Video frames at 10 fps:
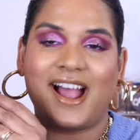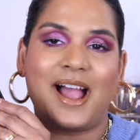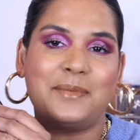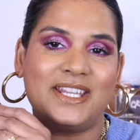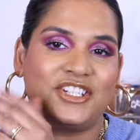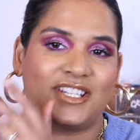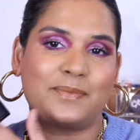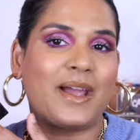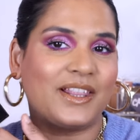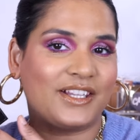I mean,
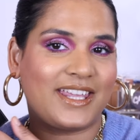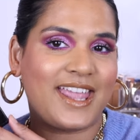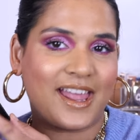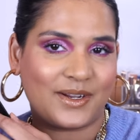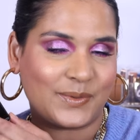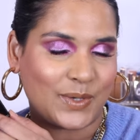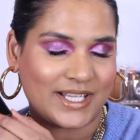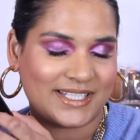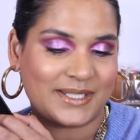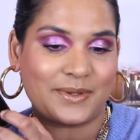just by looking at it,
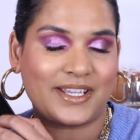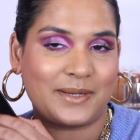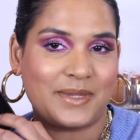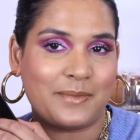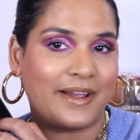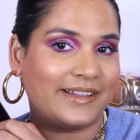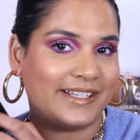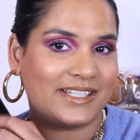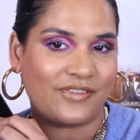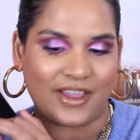was gonna be my
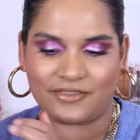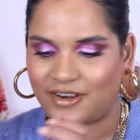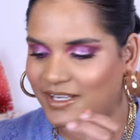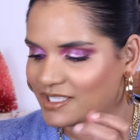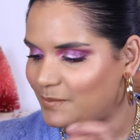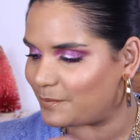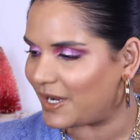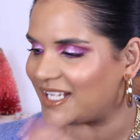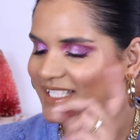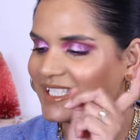least favorite,
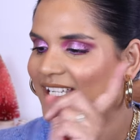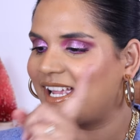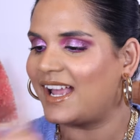but